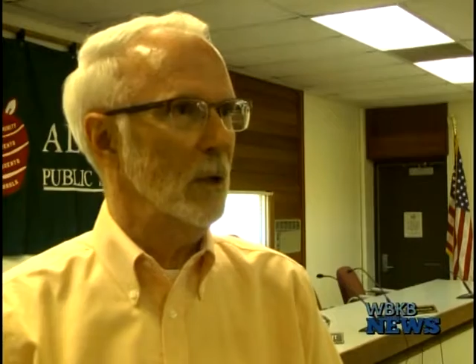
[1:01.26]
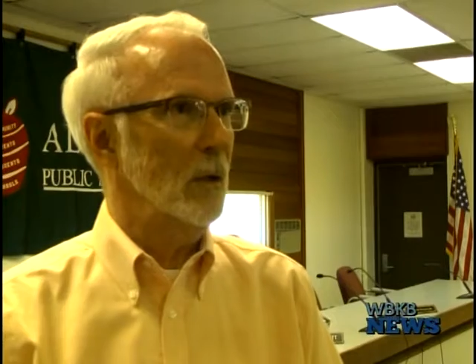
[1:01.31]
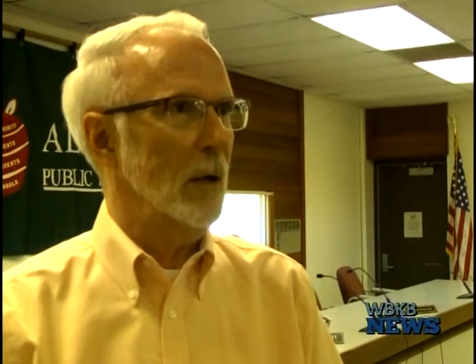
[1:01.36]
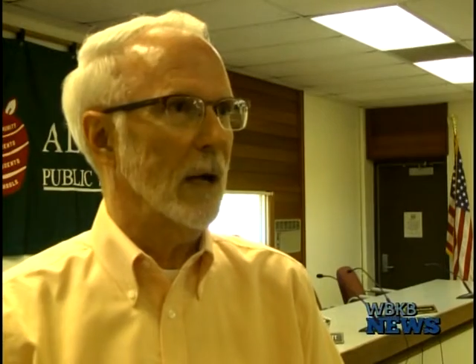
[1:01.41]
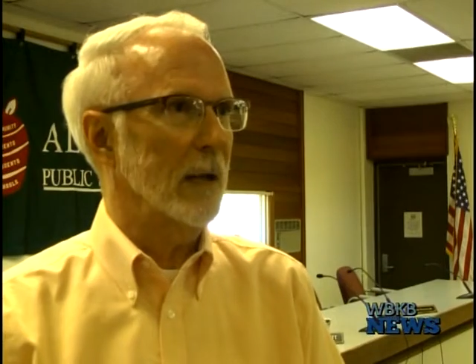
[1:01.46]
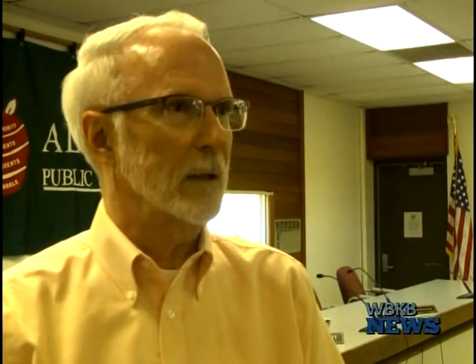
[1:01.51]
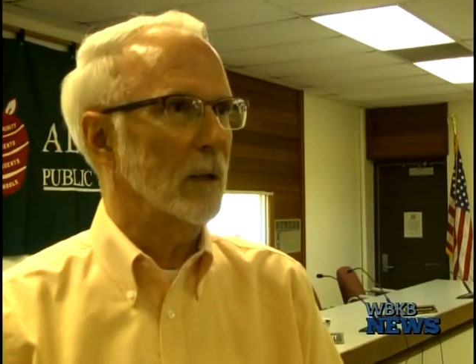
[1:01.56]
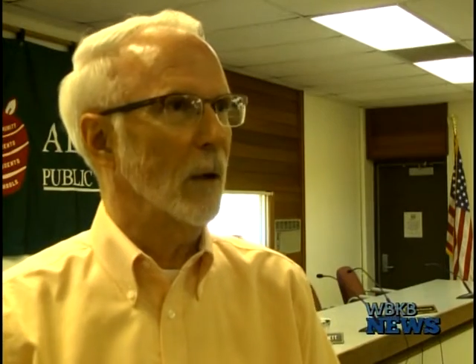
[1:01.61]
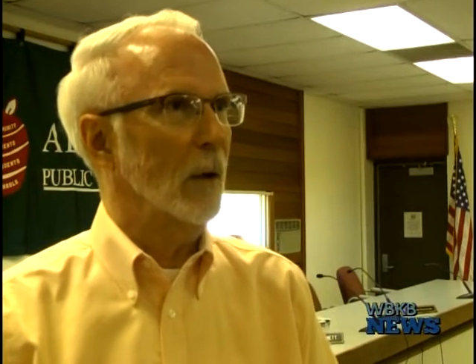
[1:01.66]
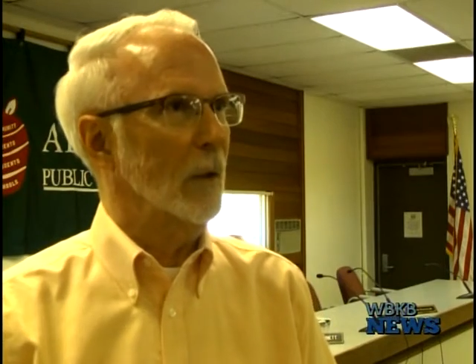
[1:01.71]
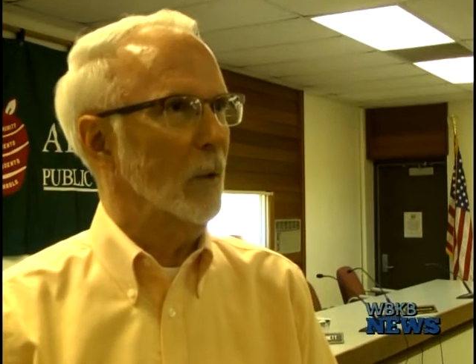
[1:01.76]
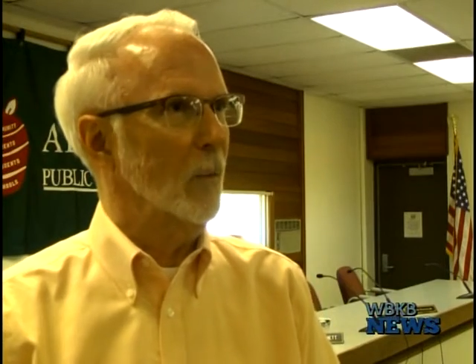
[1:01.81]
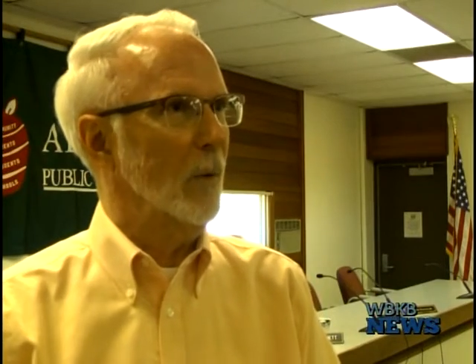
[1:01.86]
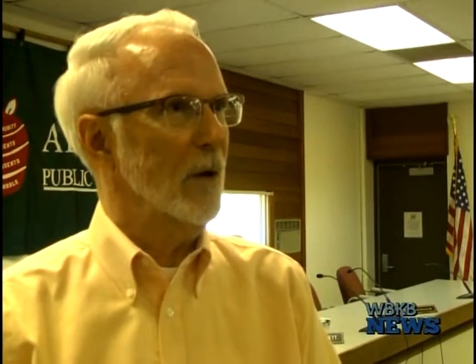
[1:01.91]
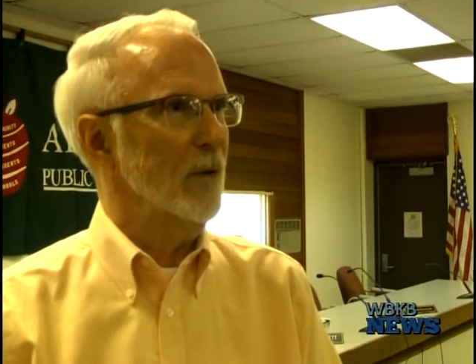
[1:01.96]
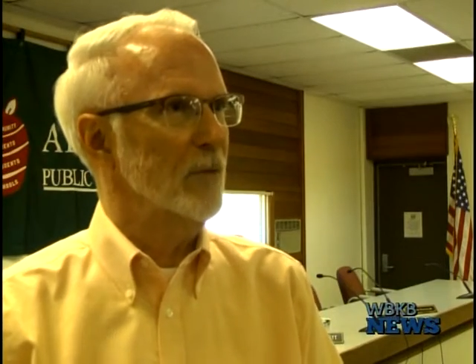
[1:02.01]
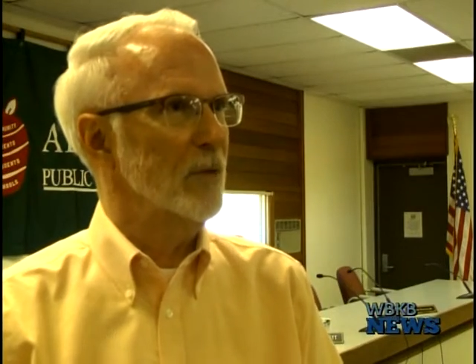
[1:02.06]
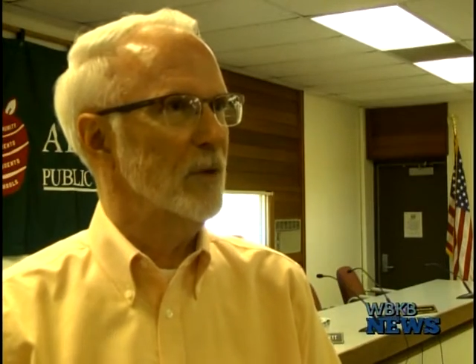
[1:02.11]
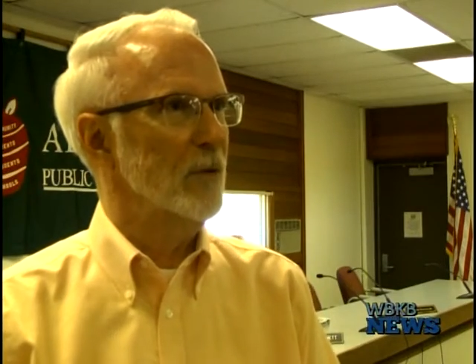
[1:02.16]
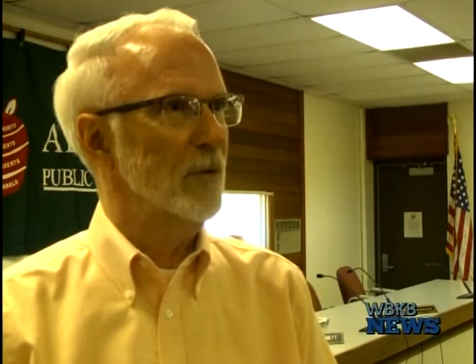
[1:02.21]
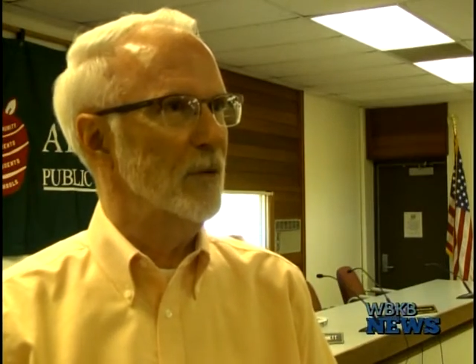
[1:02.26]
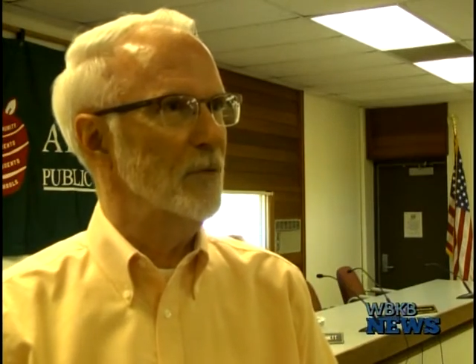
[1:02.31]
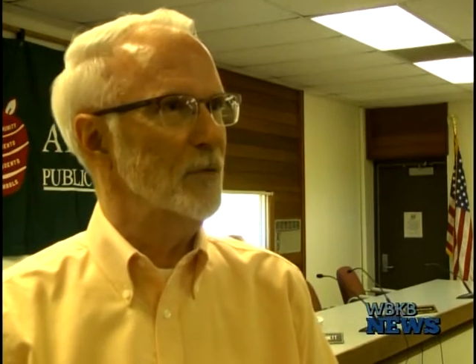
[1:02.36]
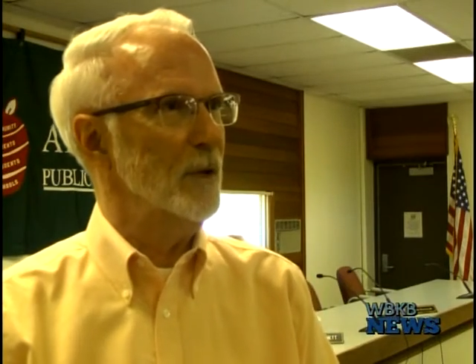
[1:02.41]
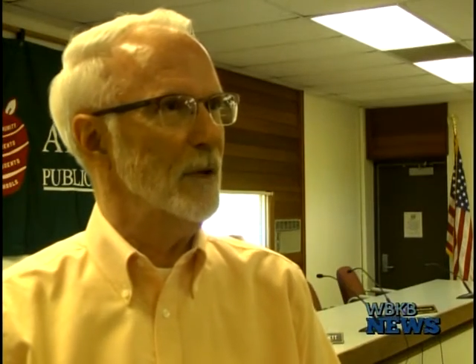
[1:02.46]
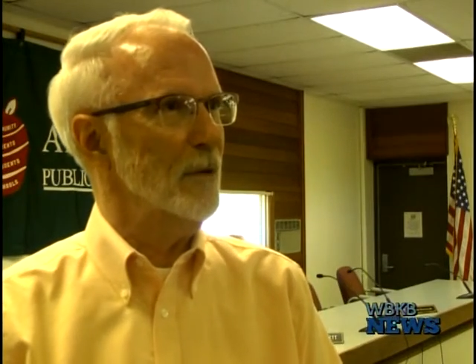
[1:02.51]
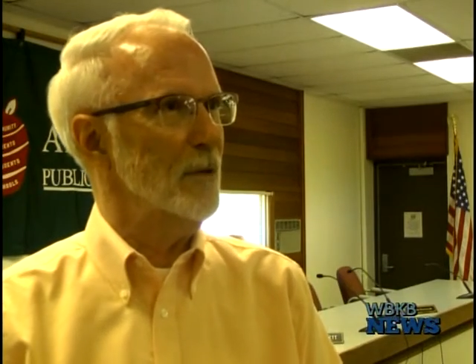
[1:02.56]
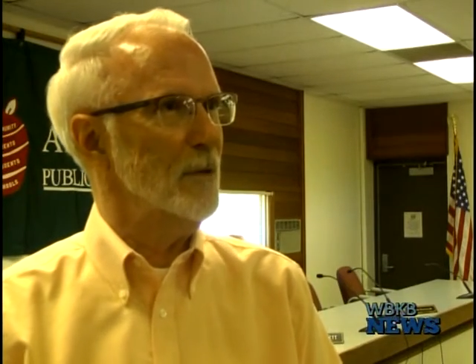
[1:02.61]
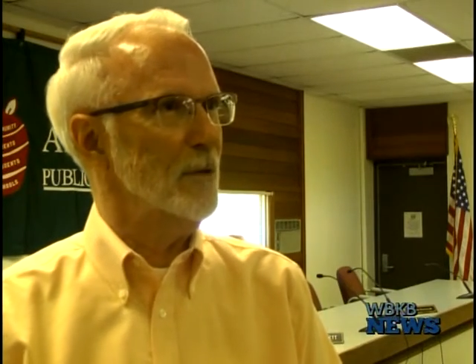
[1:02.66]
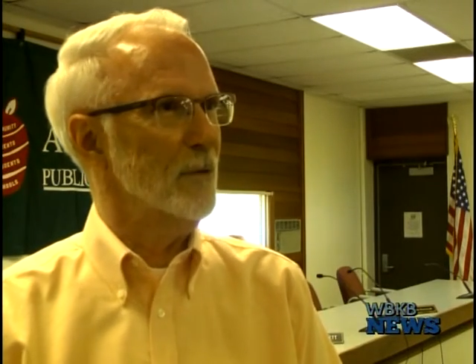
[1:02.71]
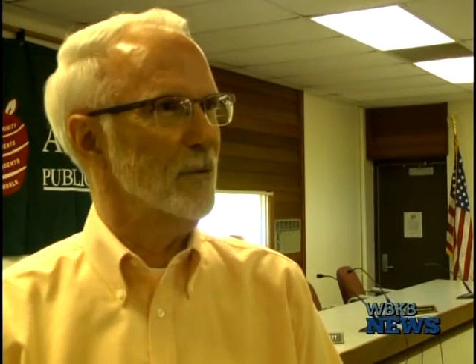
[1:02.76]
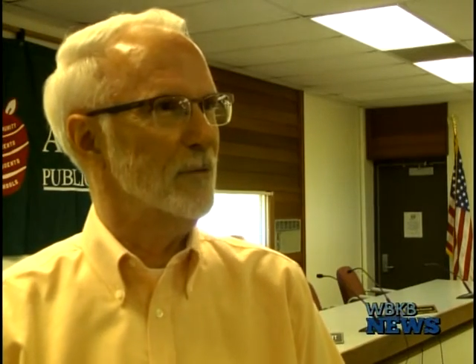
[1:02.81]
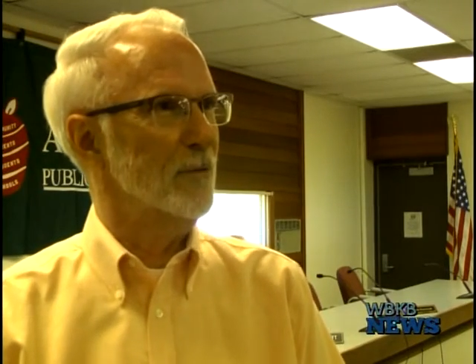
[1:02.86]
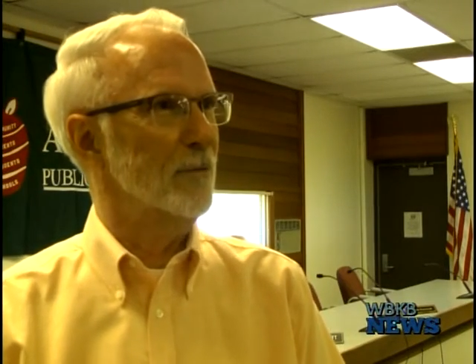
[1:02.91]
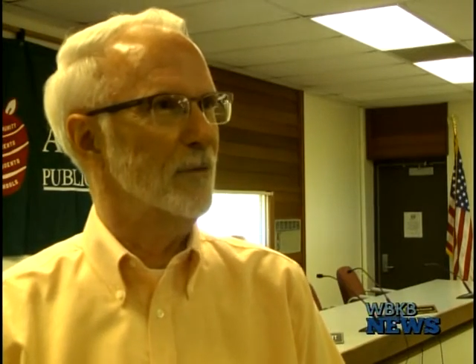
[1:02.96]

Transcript: can hardly wait for the 15th of